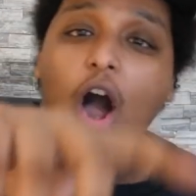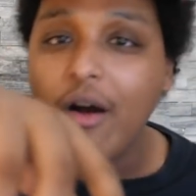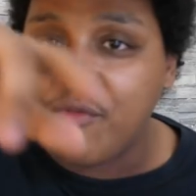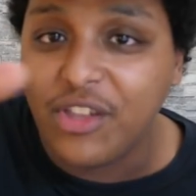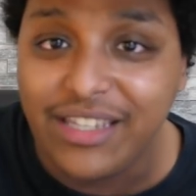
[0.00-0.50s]

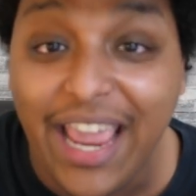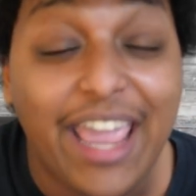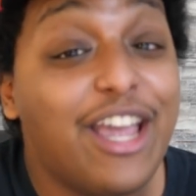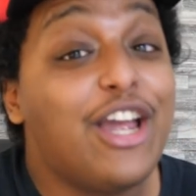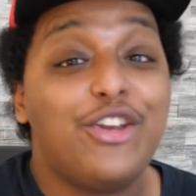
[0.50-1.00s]
of the
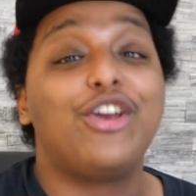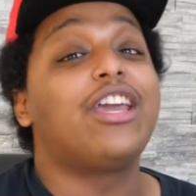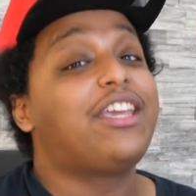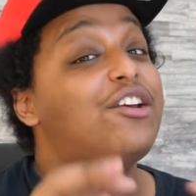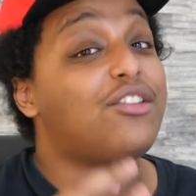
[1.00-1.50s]
day, you're
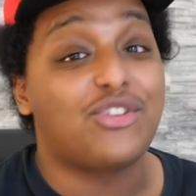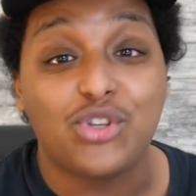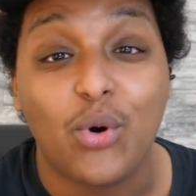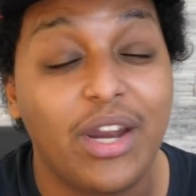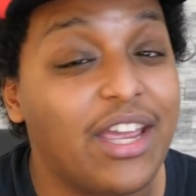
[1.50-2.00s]
going to hear the
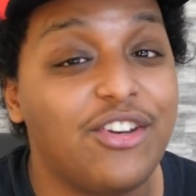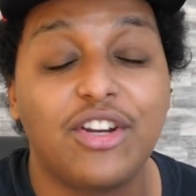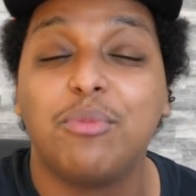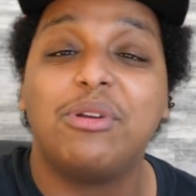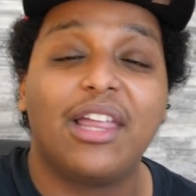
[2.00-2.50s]
story, and you're
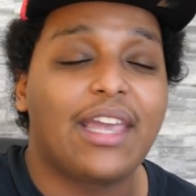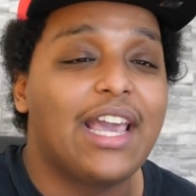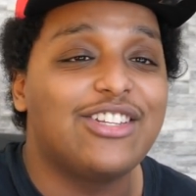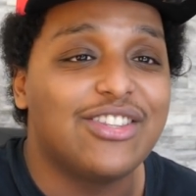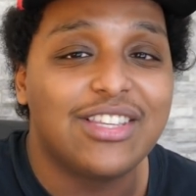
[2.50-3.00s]
going to be like,
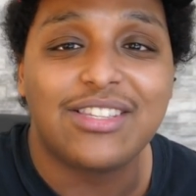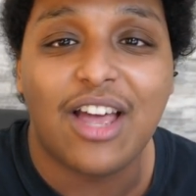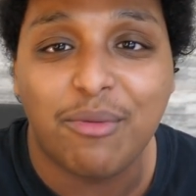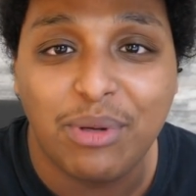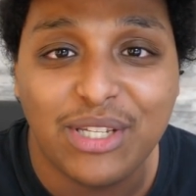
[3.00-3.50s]
Agent, this is
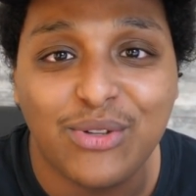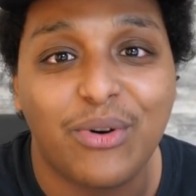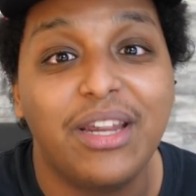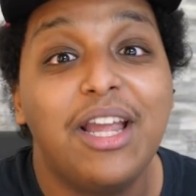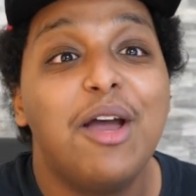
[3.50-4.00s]
not a big
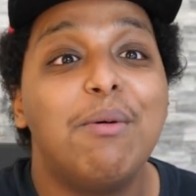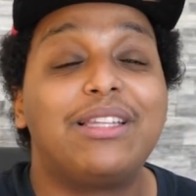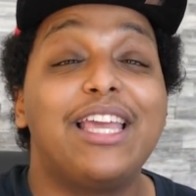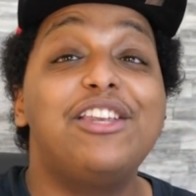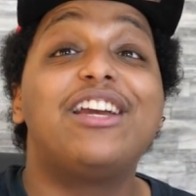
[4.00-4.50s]
story. But
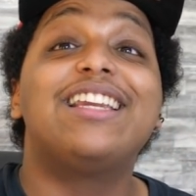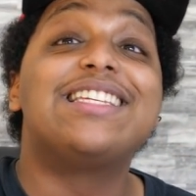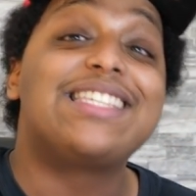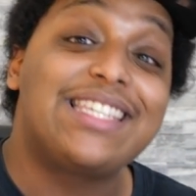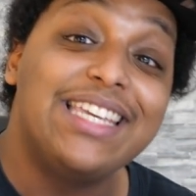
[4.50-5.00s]
then you're going to
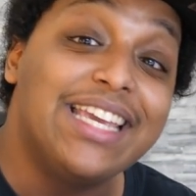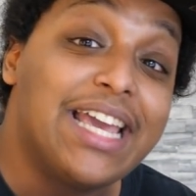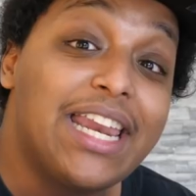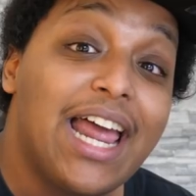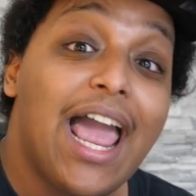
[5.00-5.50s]
see
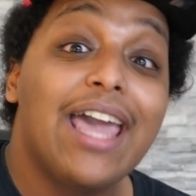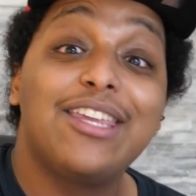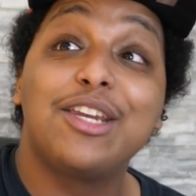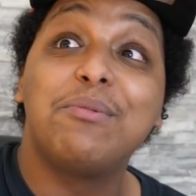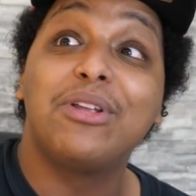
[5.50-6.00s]
it, and
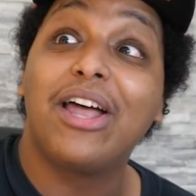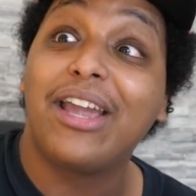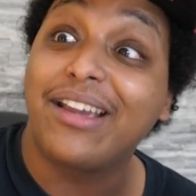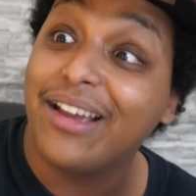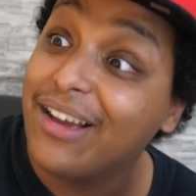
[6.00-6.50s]
you're going to be
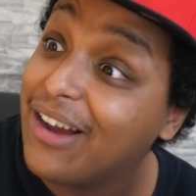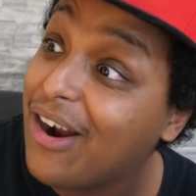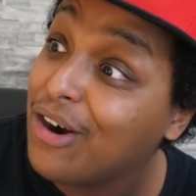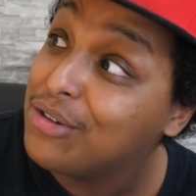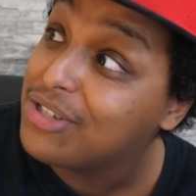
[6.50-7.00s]
like,
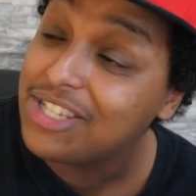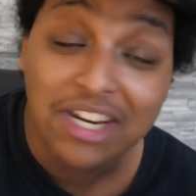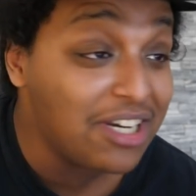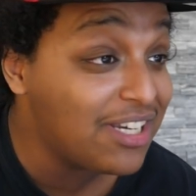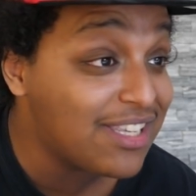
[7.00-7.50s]
are you
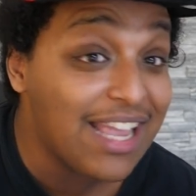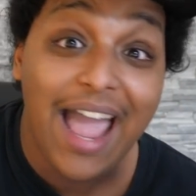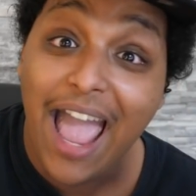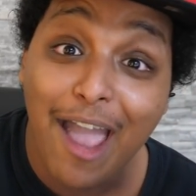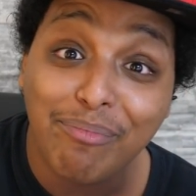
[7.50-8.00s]
serious?
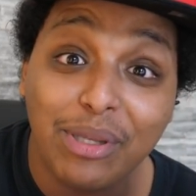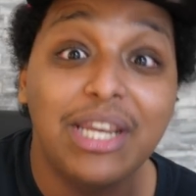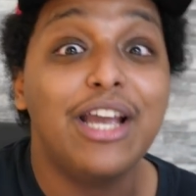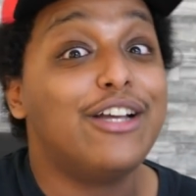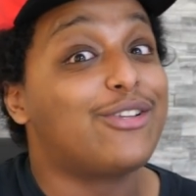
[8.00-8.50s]
That happened?
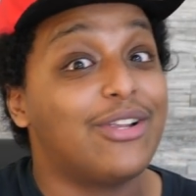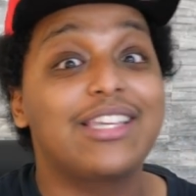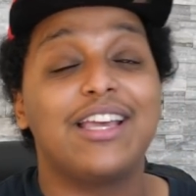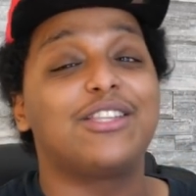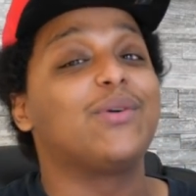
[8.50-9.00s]
So let's
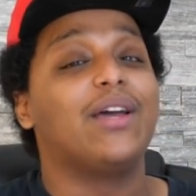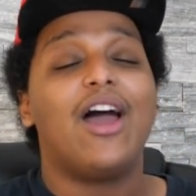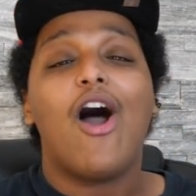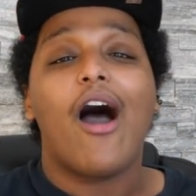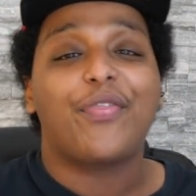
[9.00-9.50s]
get into
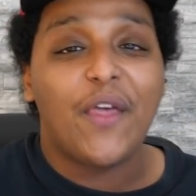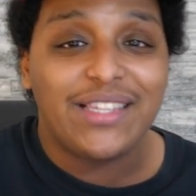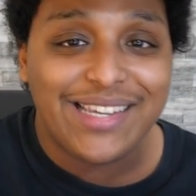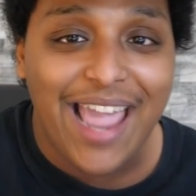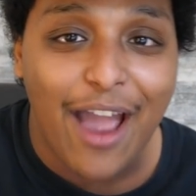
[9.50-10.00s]
it.
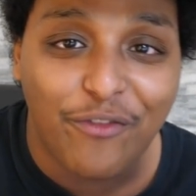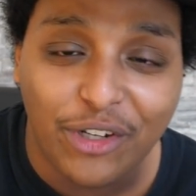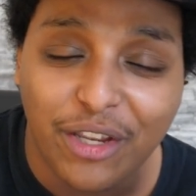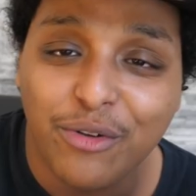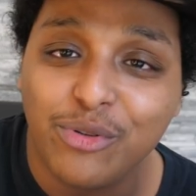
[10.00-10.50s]
Authentic
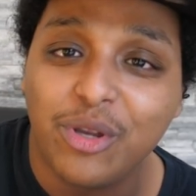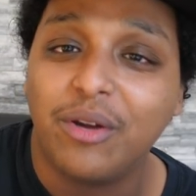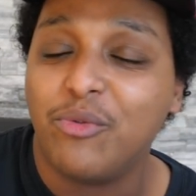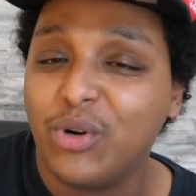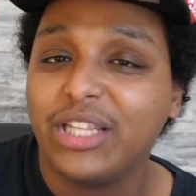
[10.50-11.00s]
African, who's
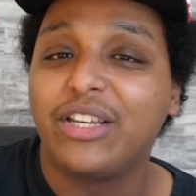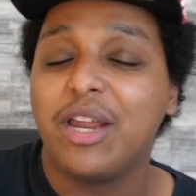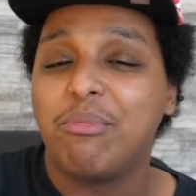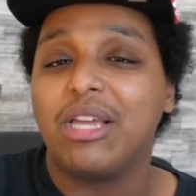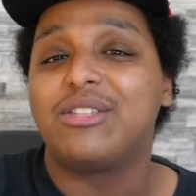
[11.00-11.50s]
a really good
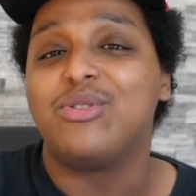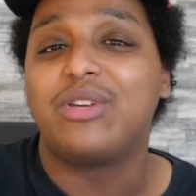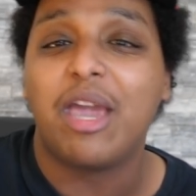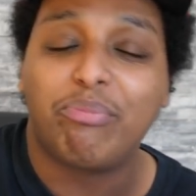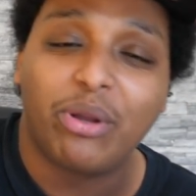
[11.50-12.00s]
NBA
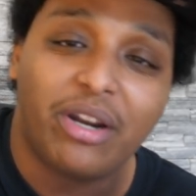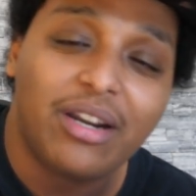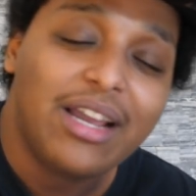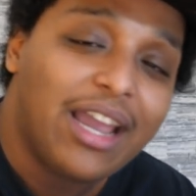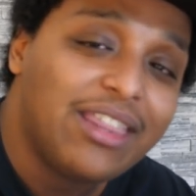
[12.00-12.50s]
2K player,
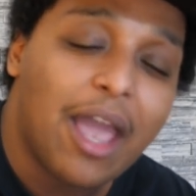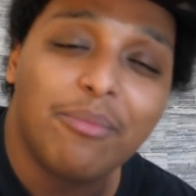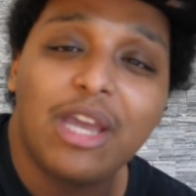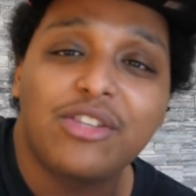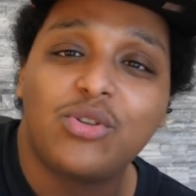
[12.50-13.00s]
in the
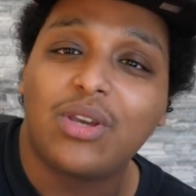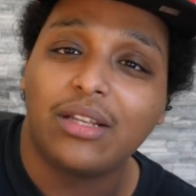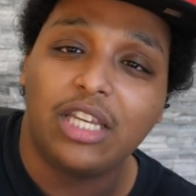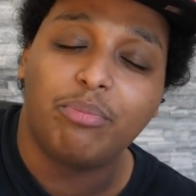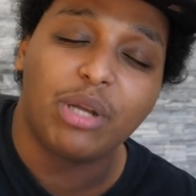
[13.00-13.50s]
NBA
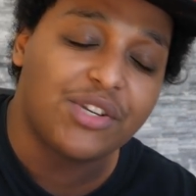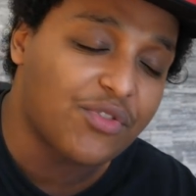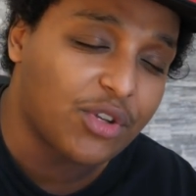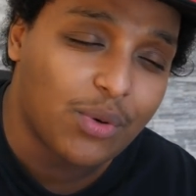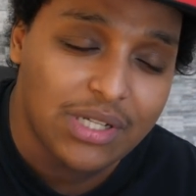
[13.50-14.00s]
2K League, plays
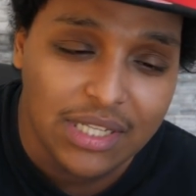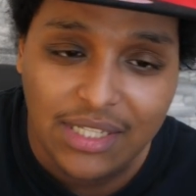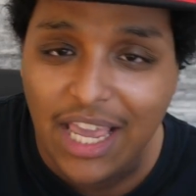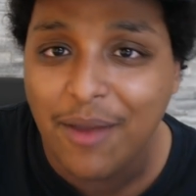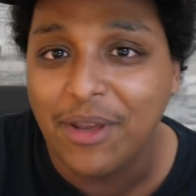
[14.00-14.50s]
for the Grizzlies
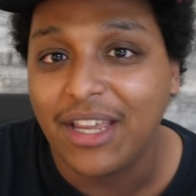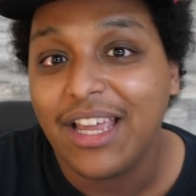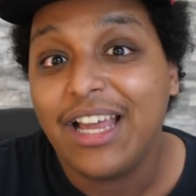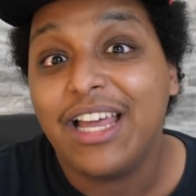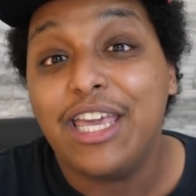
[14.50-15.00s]
Gaming.
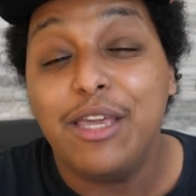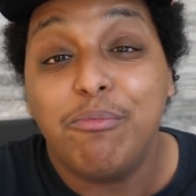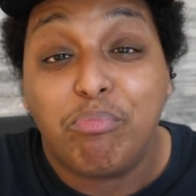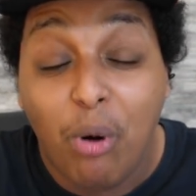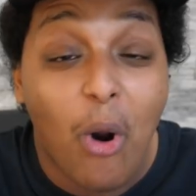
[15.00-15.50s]
He
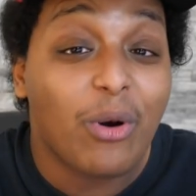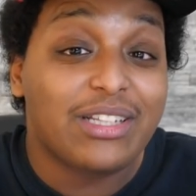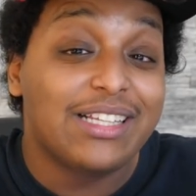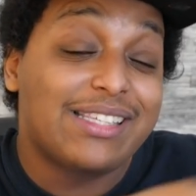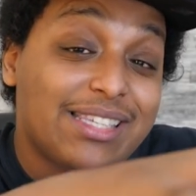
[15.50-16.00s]

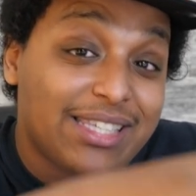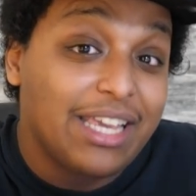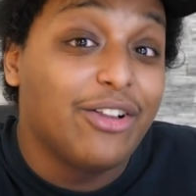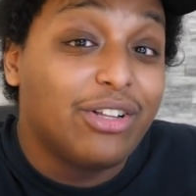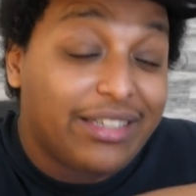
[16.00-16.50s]
broke the
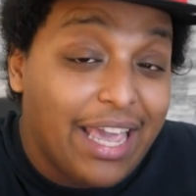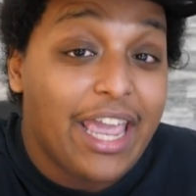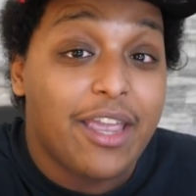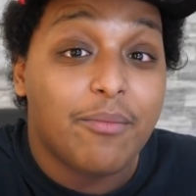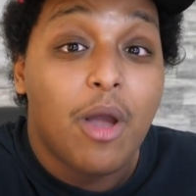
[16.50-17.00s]
single
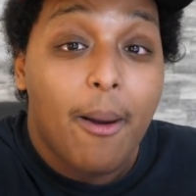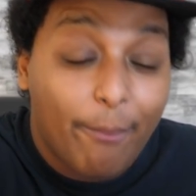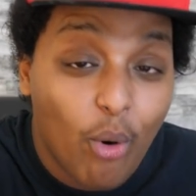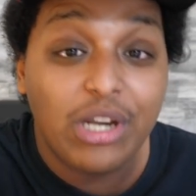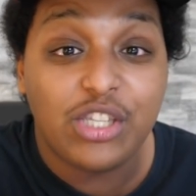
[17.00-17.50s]
game
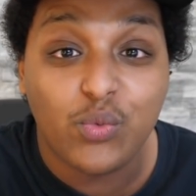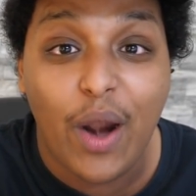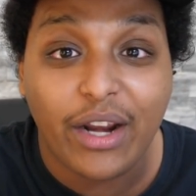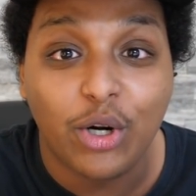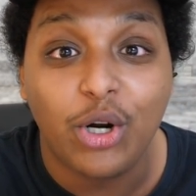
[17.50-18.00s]
points
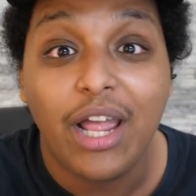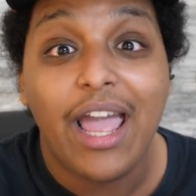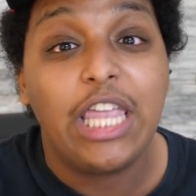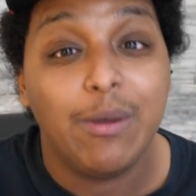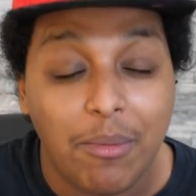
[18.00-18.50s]
record,
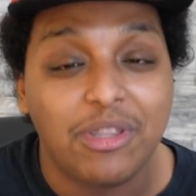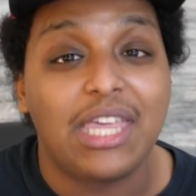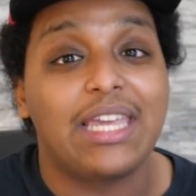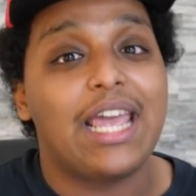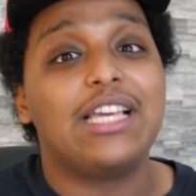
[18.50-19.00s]
and you might be
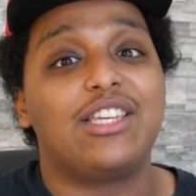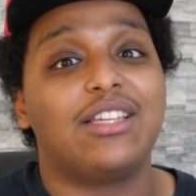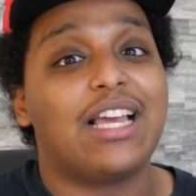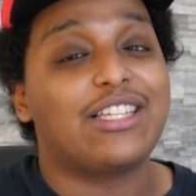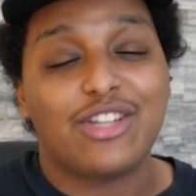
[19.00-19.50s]
thinking,
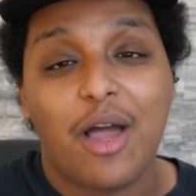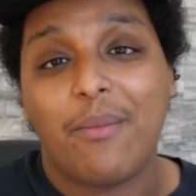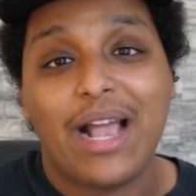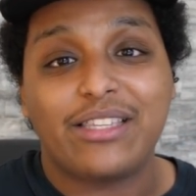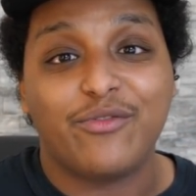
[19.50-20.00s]
Agent, that's not
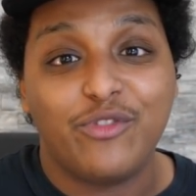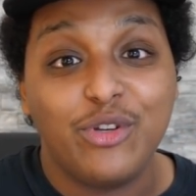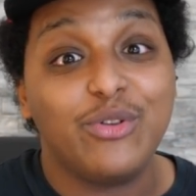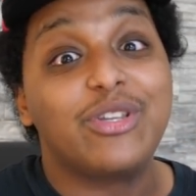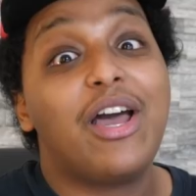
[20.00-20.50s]
massive
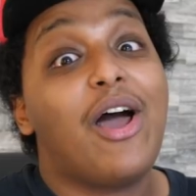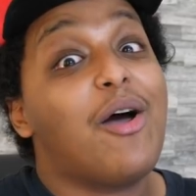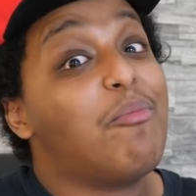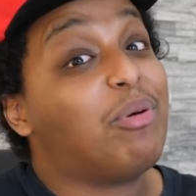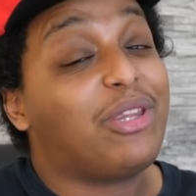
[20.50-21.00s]
news,
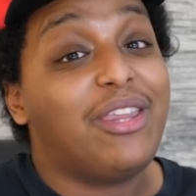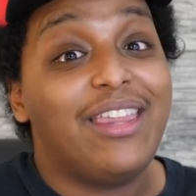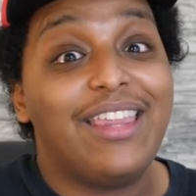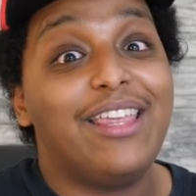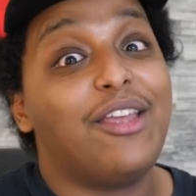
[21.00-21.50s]
but
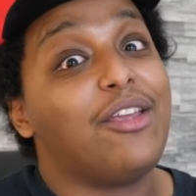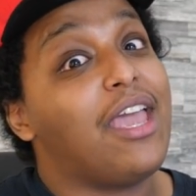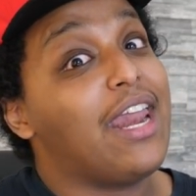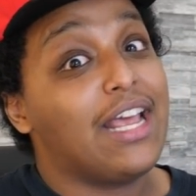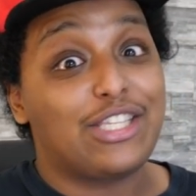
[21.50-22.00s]

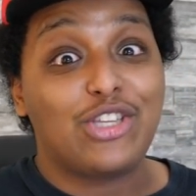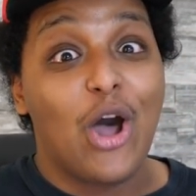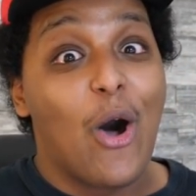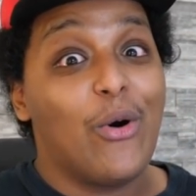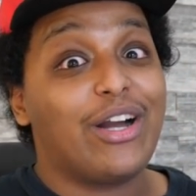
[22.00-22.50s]
it is
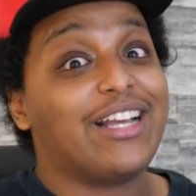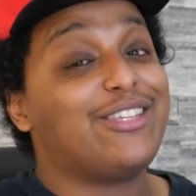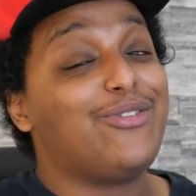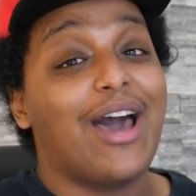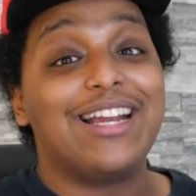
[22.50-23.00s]
though,
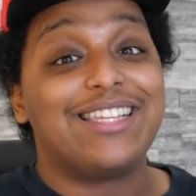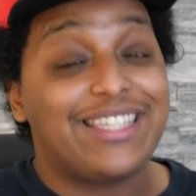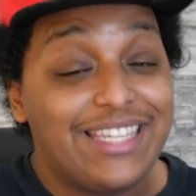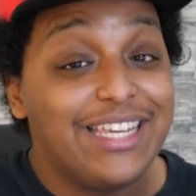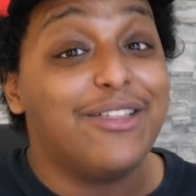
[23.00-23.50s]
because you gotta
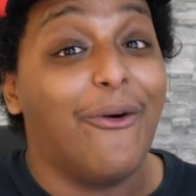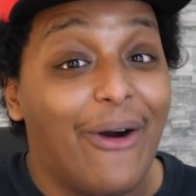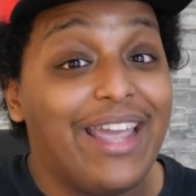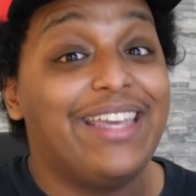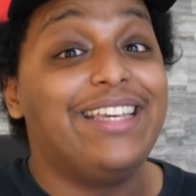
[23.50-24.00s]
see the
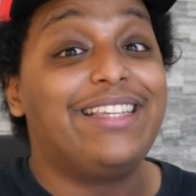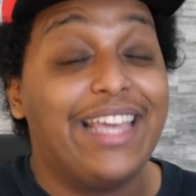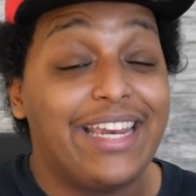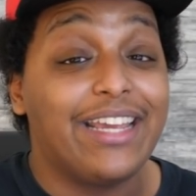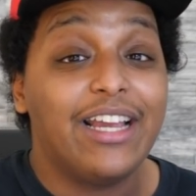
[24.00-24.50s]
way he
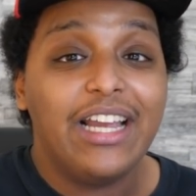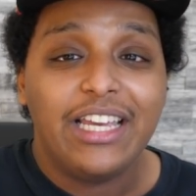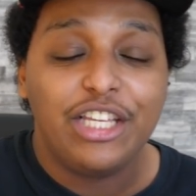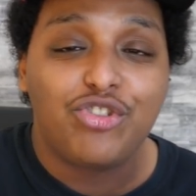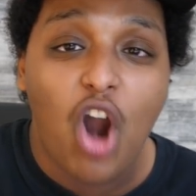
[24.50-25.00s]
did it.
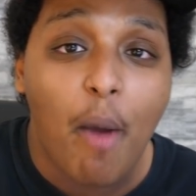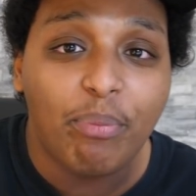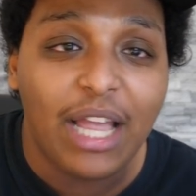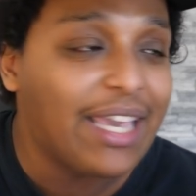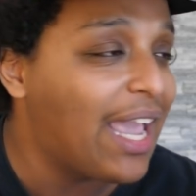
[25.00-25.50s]
He dropped
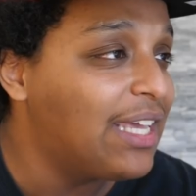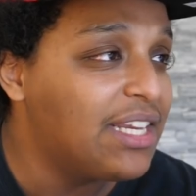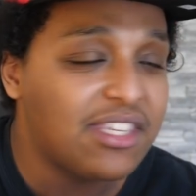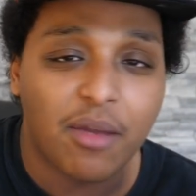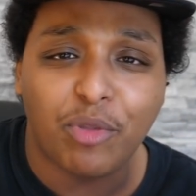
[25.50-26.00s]
like 80
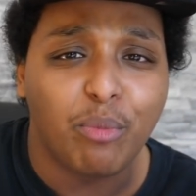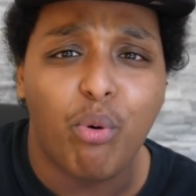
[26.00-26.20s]
something